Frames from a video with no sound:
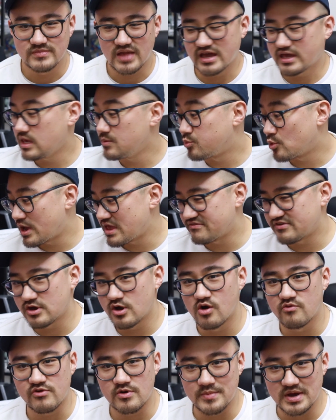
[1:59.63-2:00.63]
I keep waving
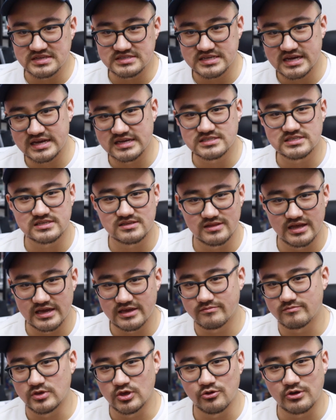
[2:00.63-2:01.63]
over at my desk like
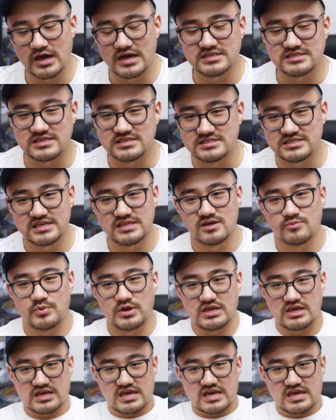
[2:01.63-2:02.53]
you guys can see them, but you